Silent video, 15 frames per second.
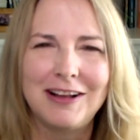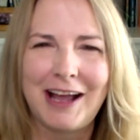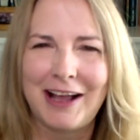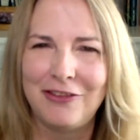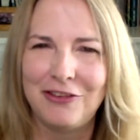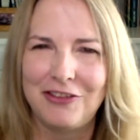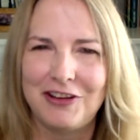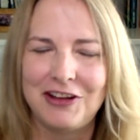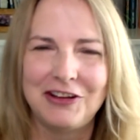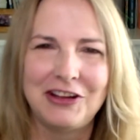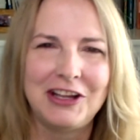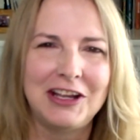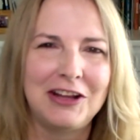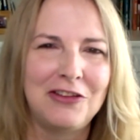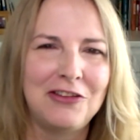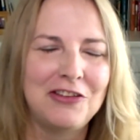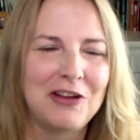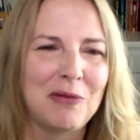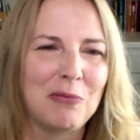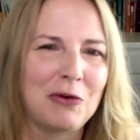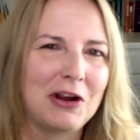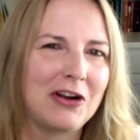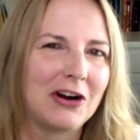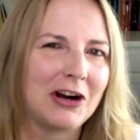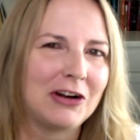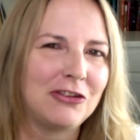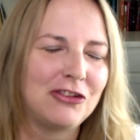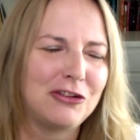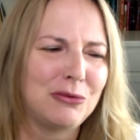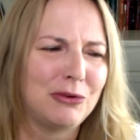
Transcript: the glass ceiling in some regard. Mm-hmm.